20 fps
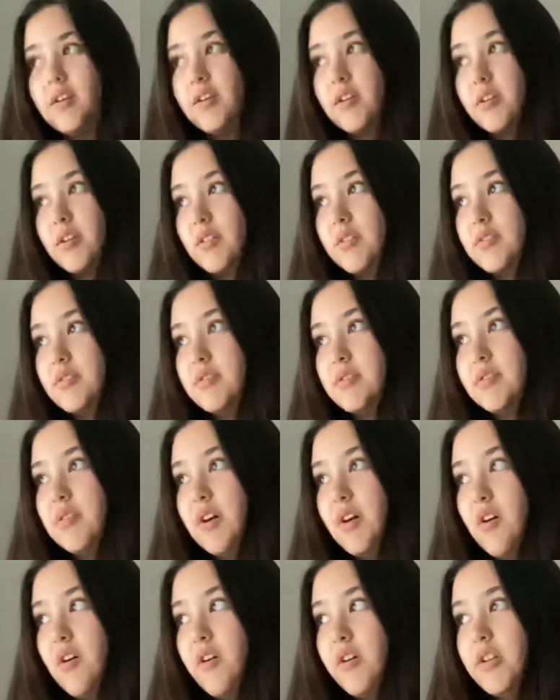It's
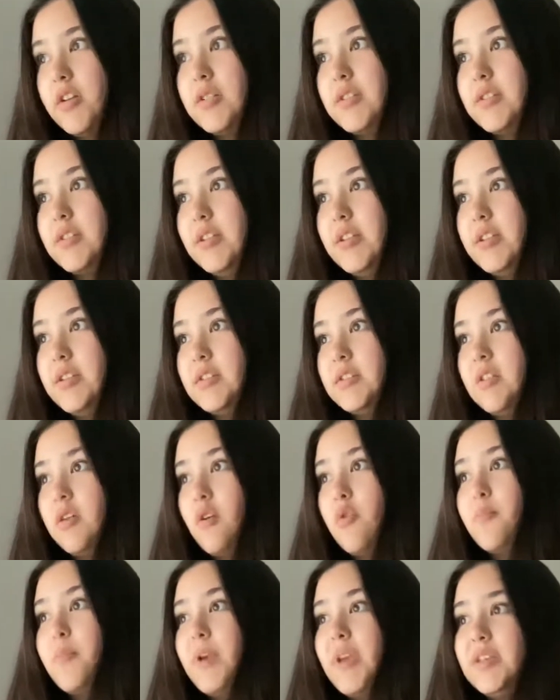honestly so
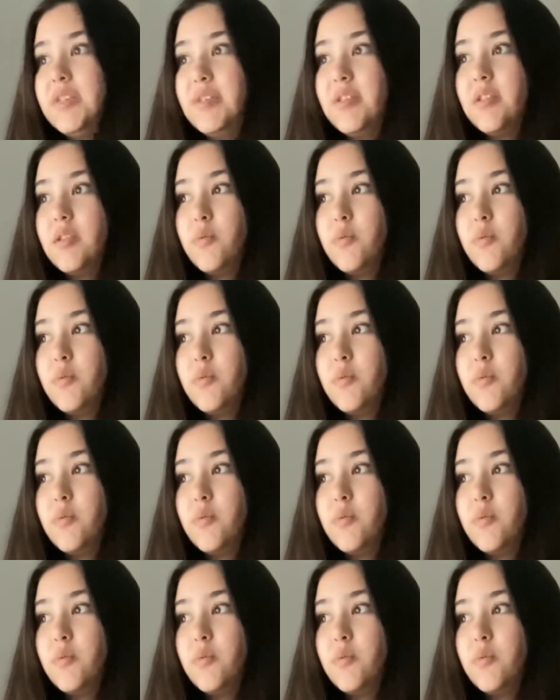amazing